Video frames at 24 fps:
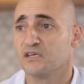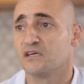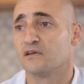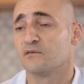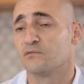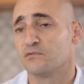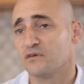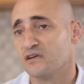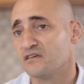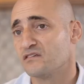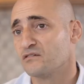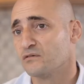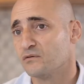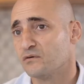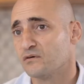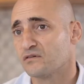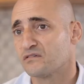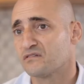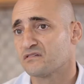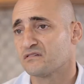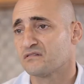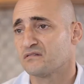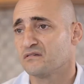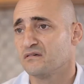can
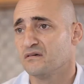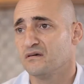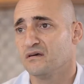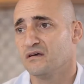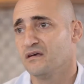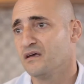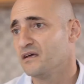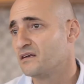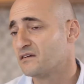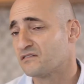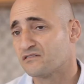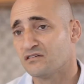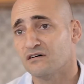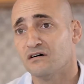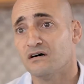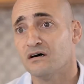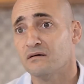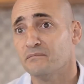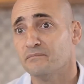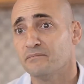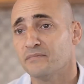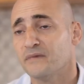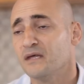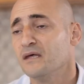resource ahead of
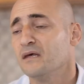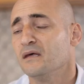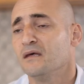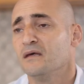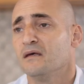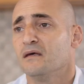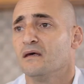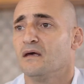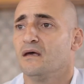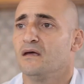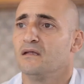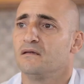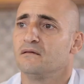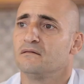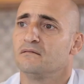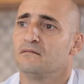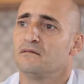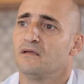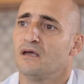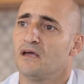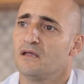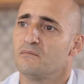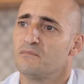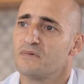time
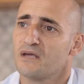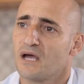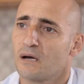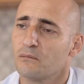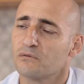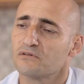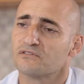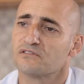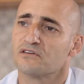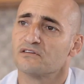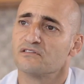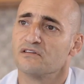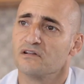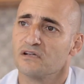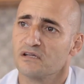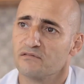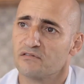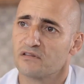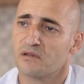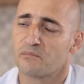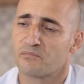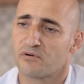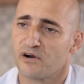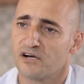and, and be able to
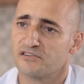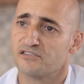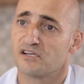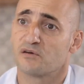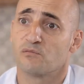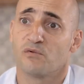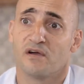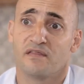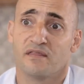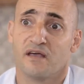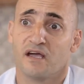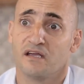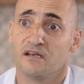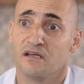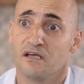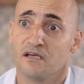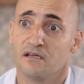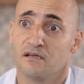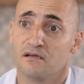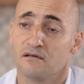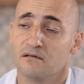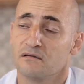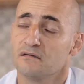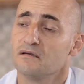deliver the project when they
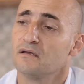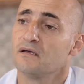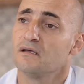need it.